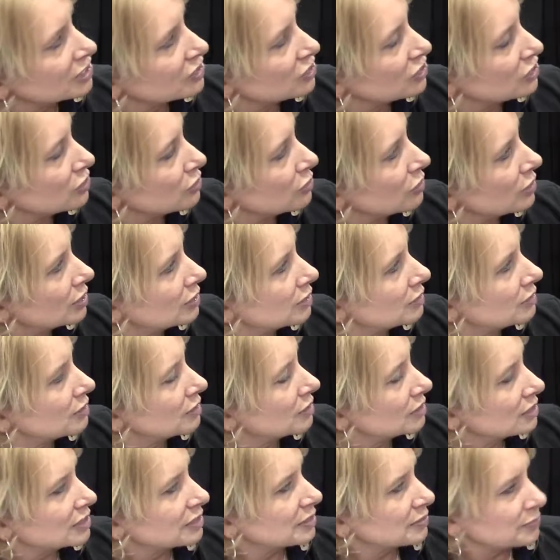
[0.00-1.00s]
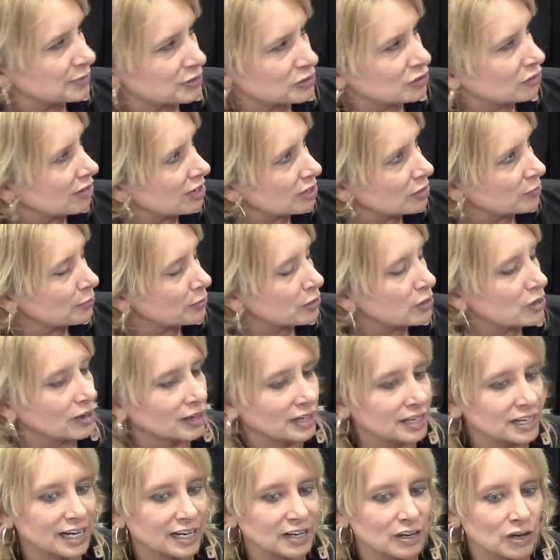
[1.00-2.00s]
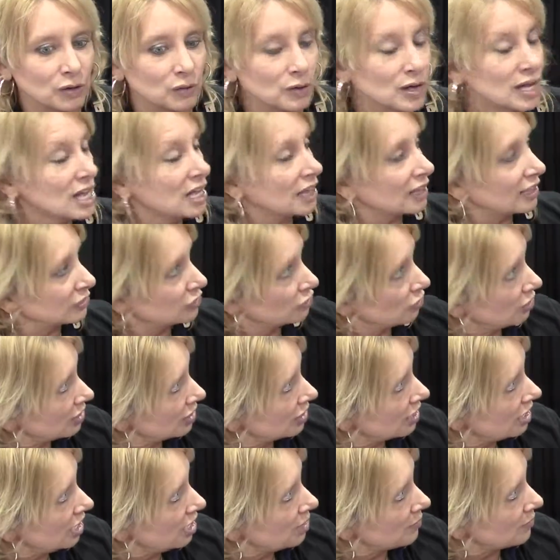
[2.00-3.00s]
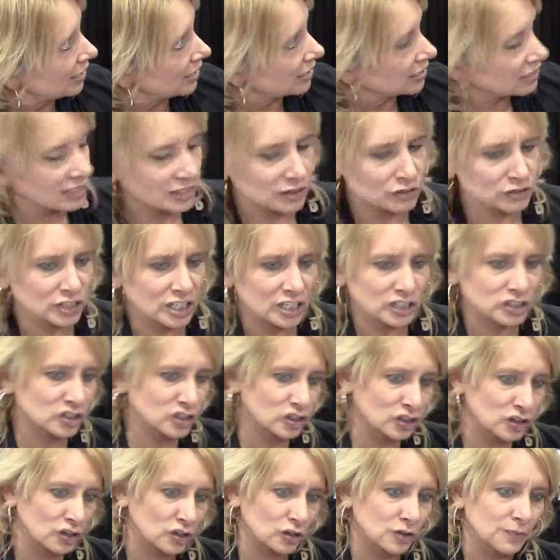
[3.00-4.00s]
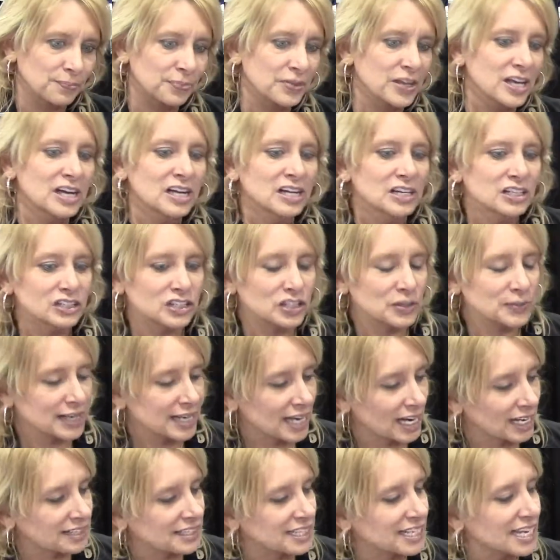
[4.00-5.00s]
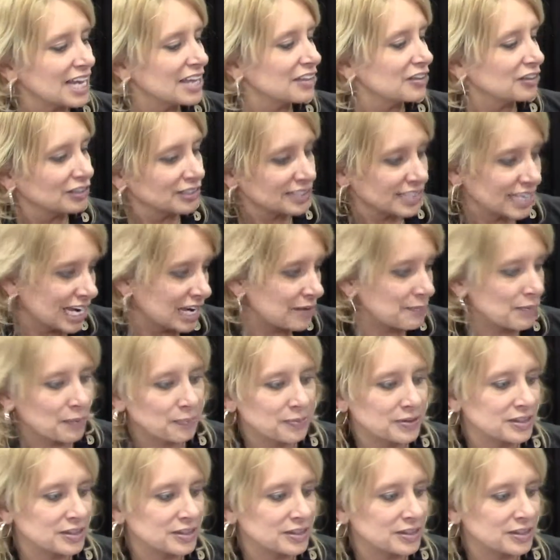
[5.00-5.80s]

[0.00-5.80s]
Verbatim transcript: let's do a, we should write a book. And I go, let's write a comic. And he was like, sure. So we got together, came up